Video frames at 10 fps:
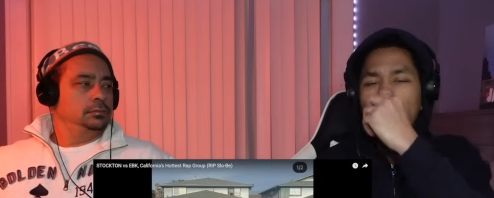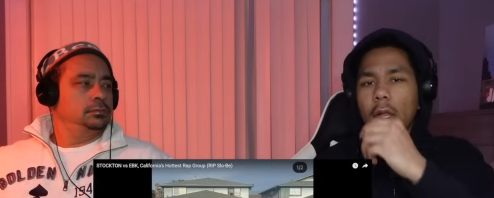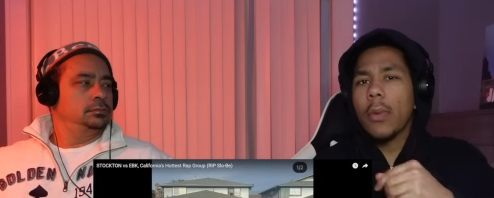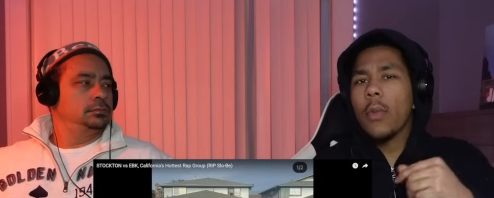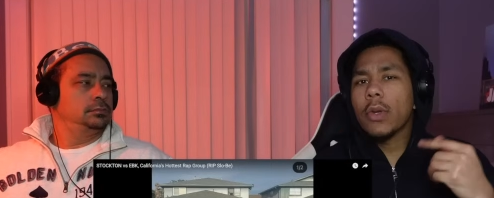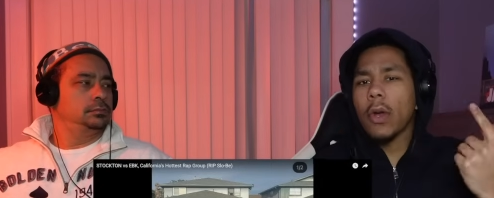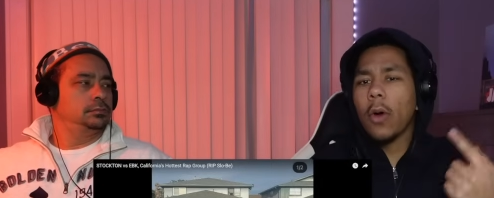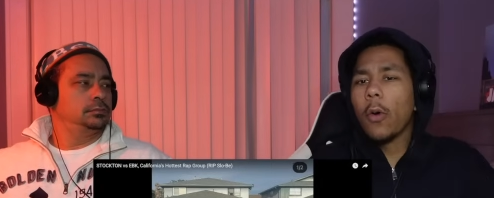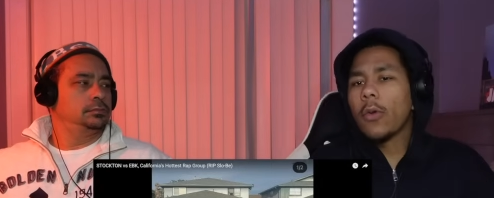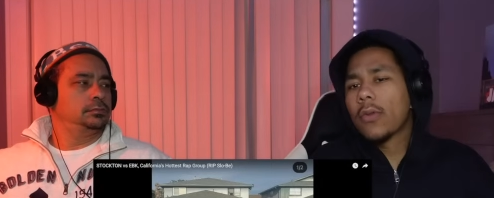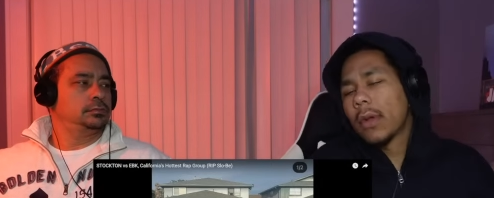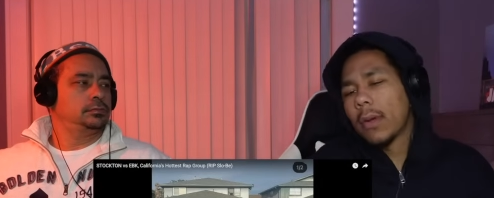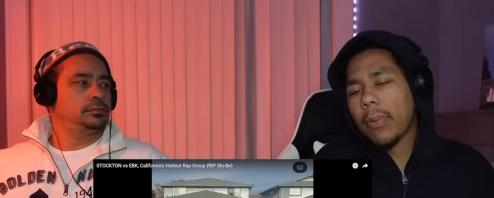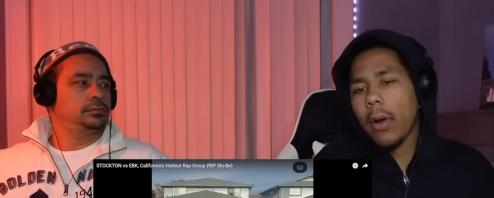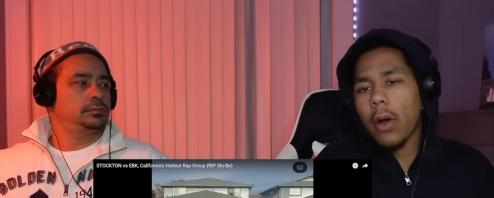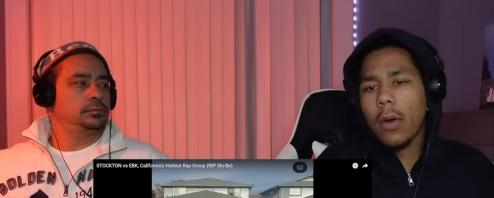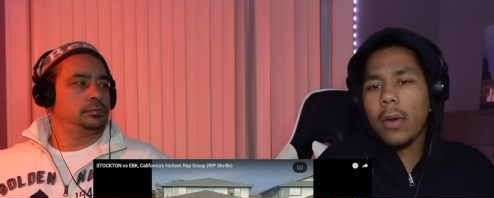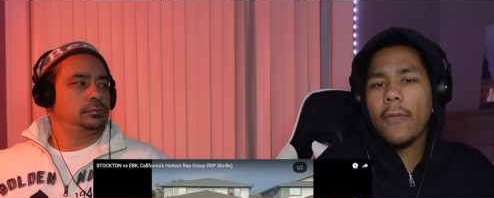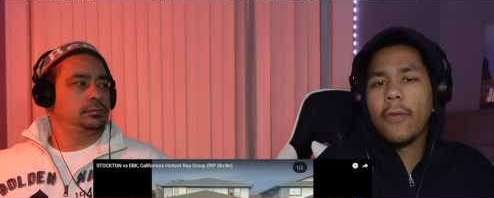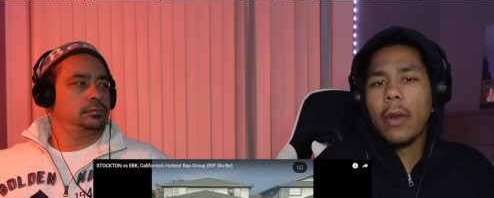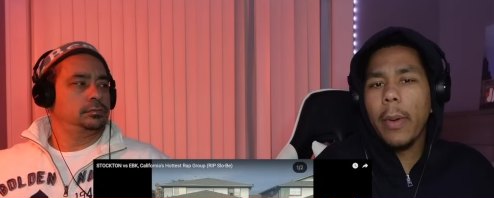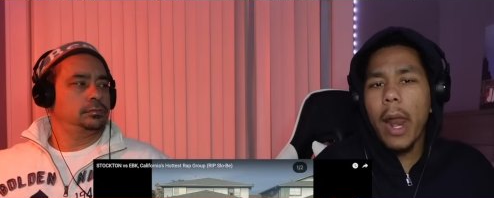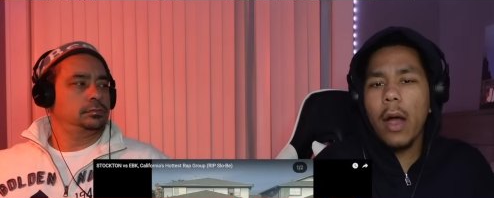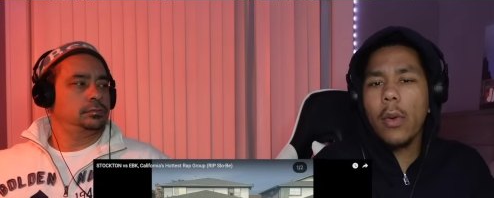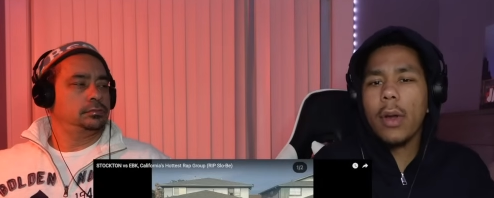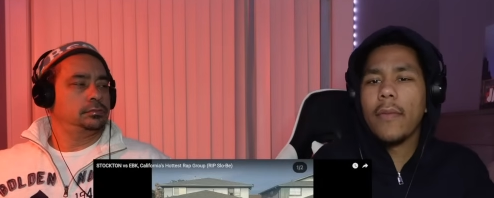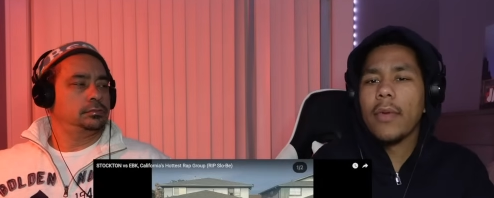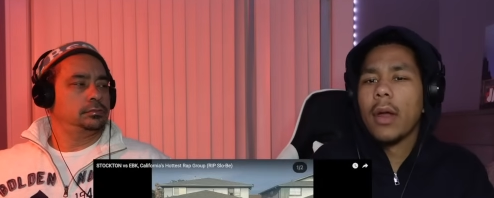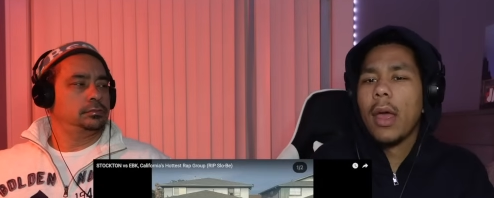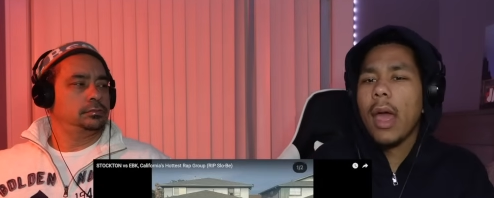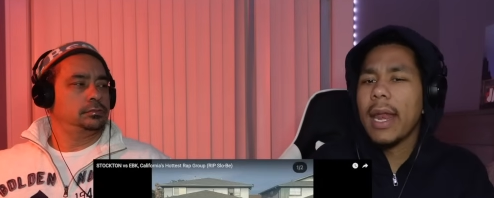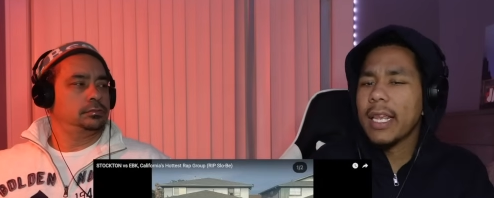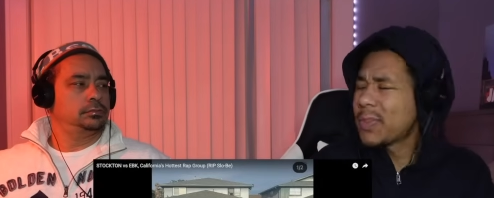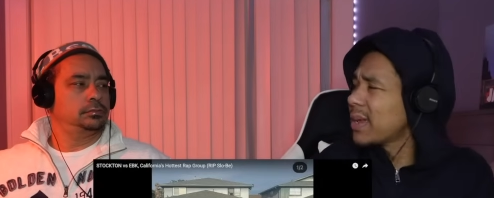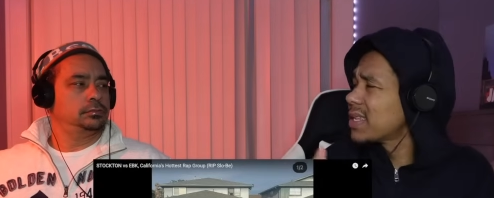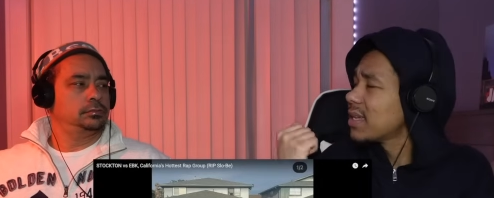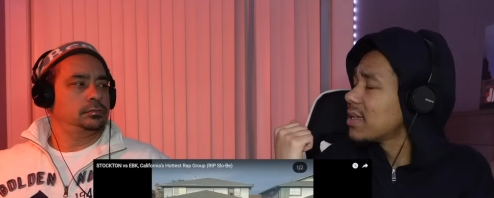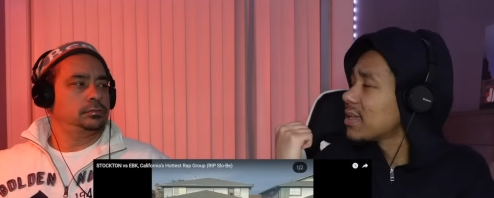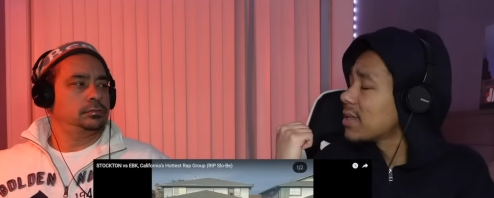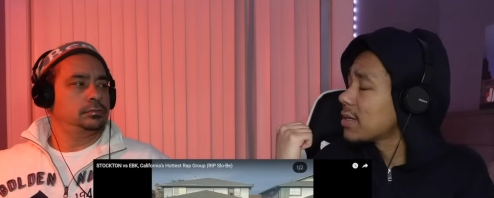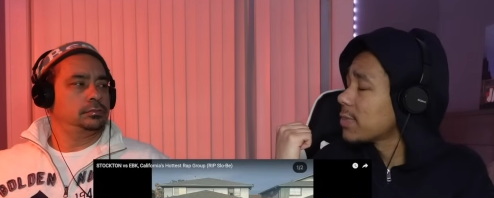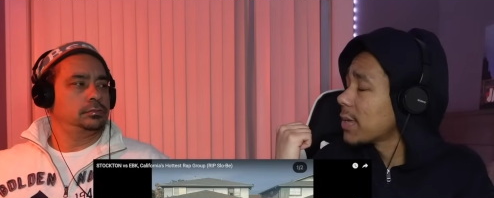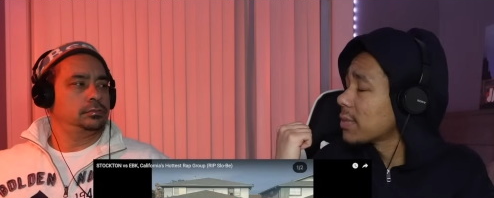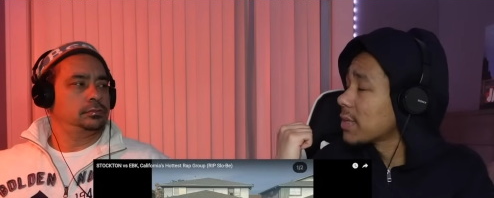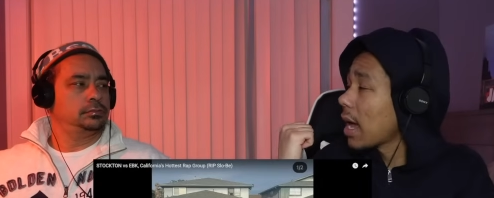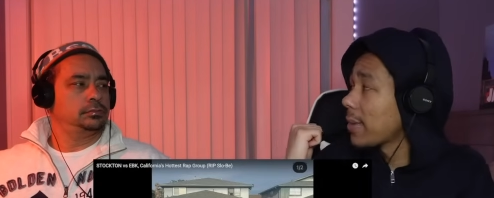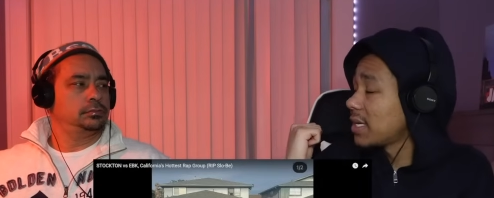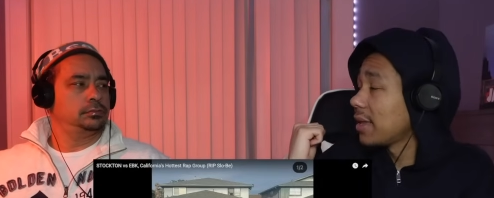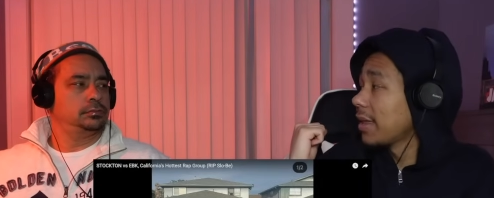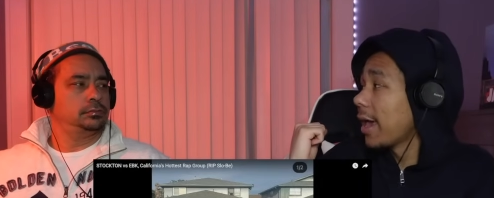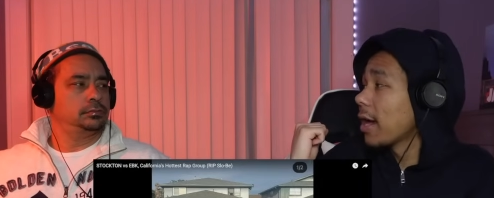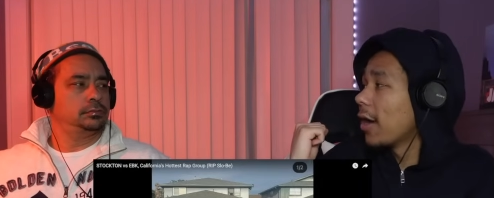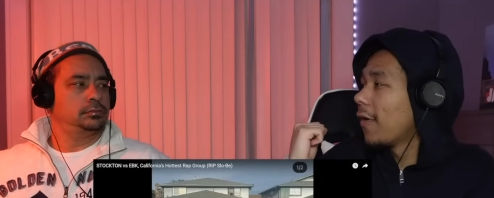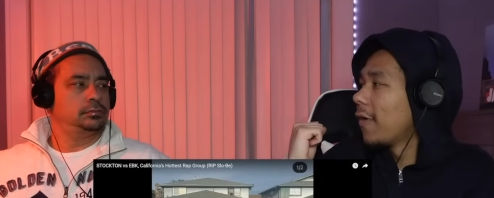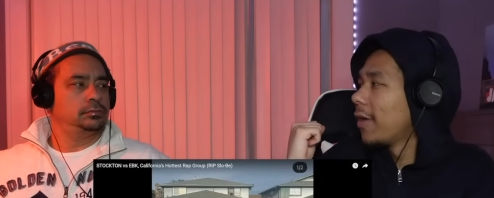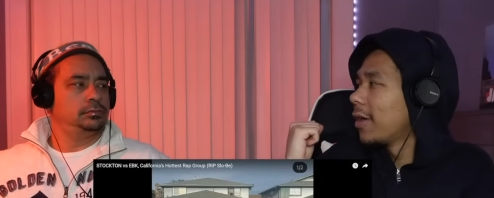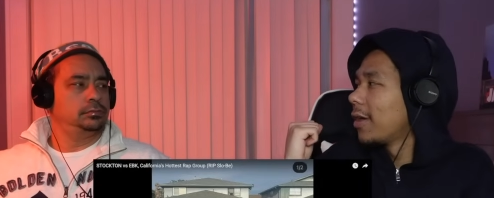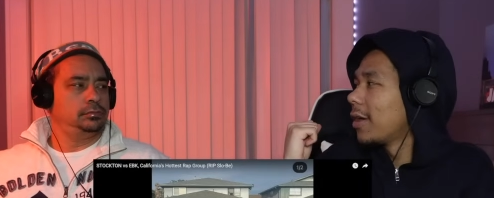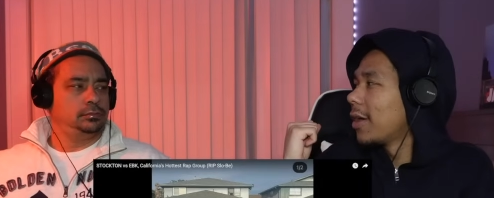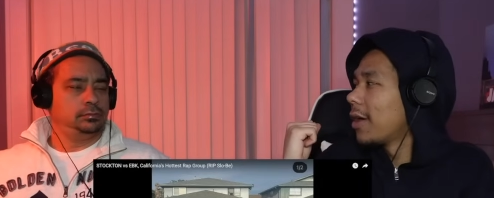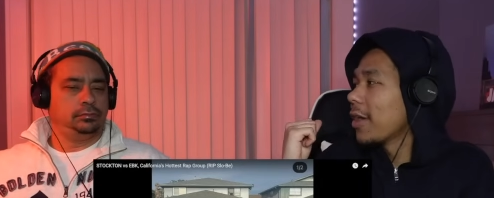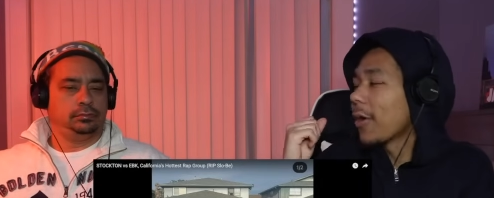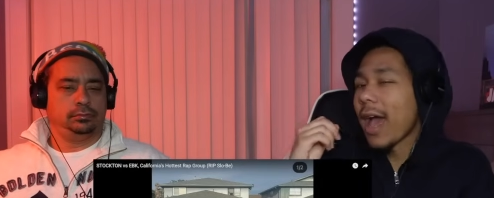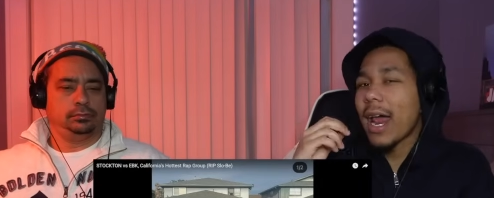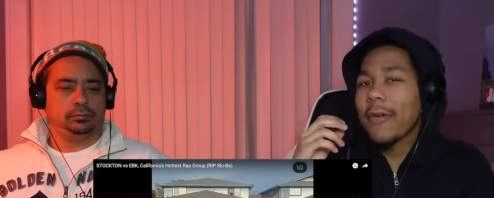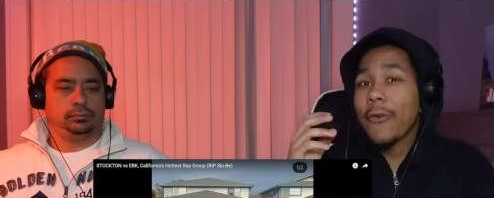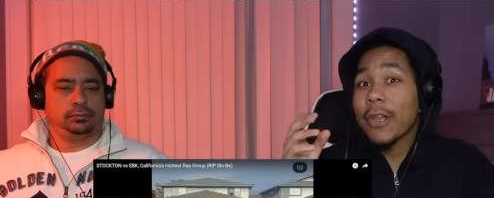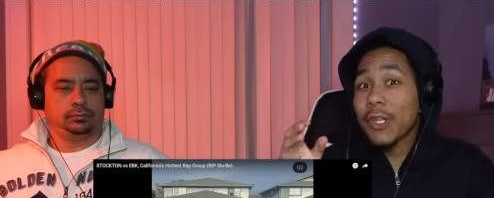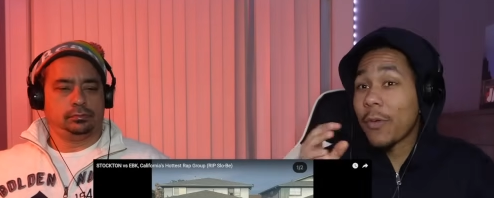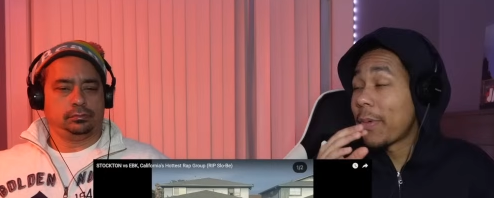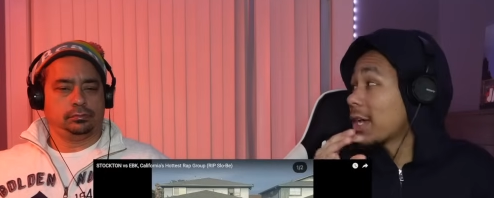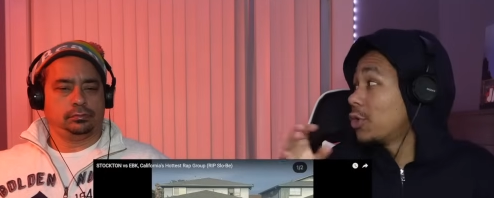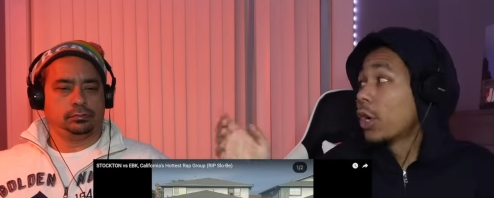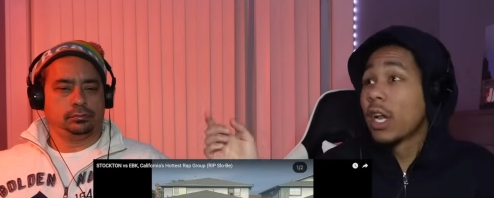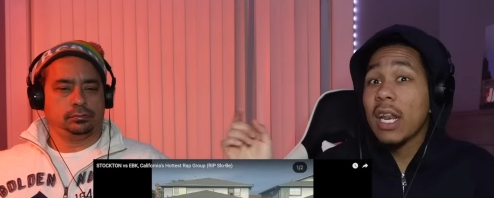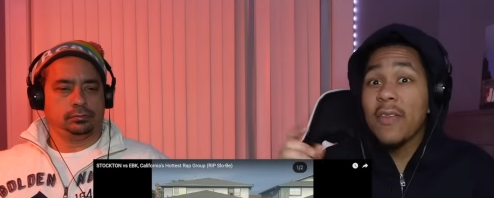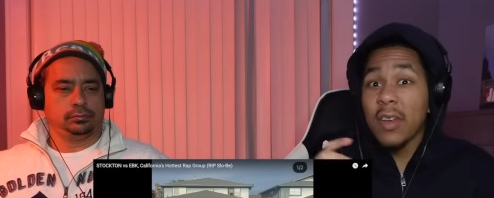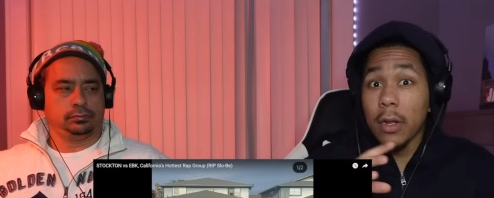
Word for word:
Speaker 1: Slo-Be was an older bro from the block, whatever, and he spent spent some time in San Diego. Mm. Yo, California's so big because you could leave your